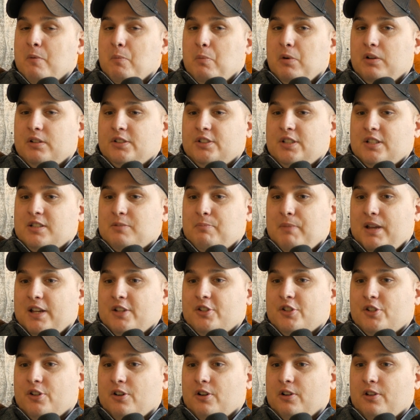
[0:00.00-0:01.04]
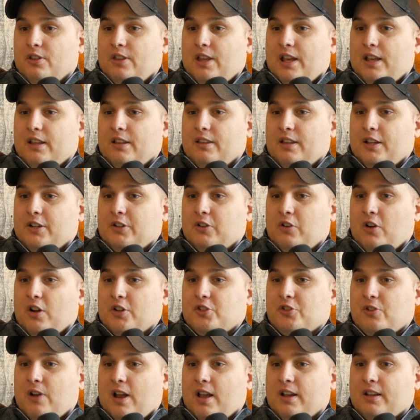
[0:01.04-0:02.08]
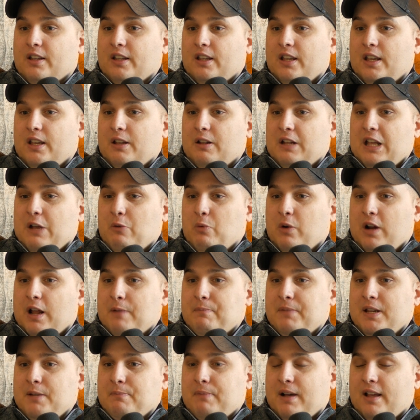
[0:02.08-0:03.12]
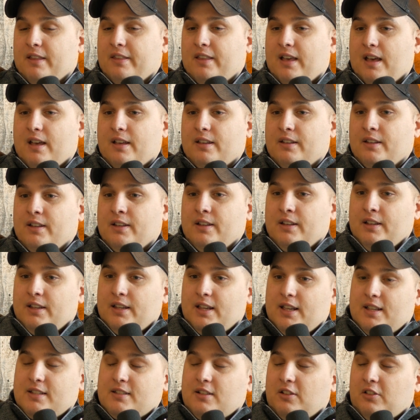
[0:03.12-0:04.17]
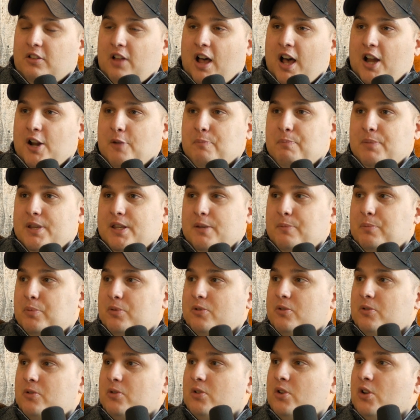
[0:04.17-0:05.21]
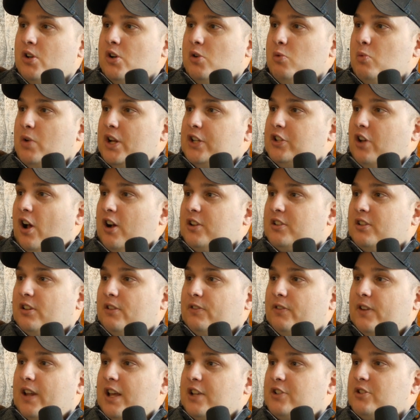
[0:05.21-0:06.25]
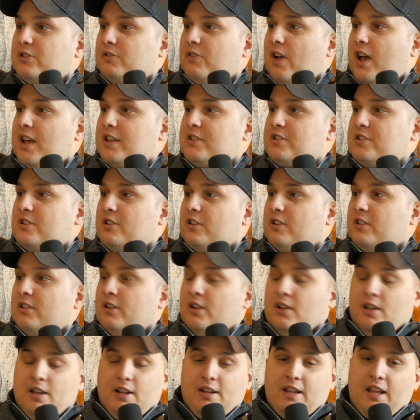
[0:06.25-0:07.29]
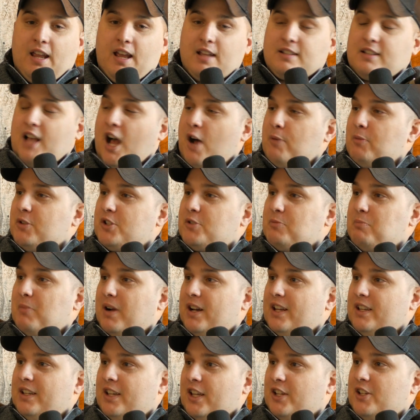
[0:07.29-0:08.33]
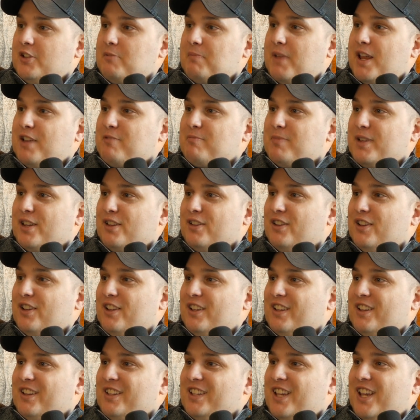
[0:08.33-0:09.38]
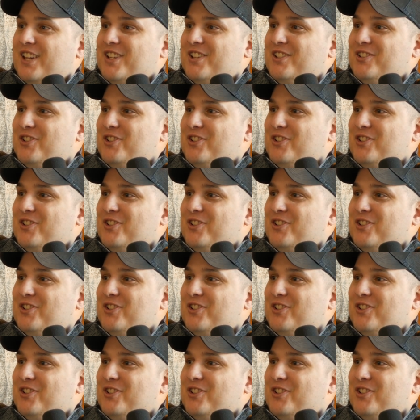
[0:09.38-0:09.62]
but let's just make sure that you're on track. And what I mean by that is a lot of people, when they talk to a financial advisor, they ask, how much money can you make me? Can you